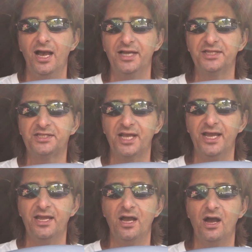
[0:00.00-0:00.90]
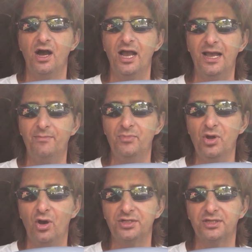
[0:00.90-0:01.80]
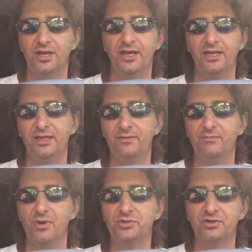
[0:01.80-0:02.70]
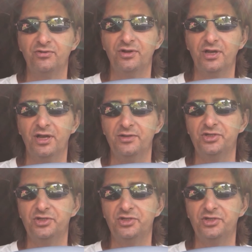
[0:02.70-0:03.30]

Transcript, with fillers: As I say, I am not a motor uh,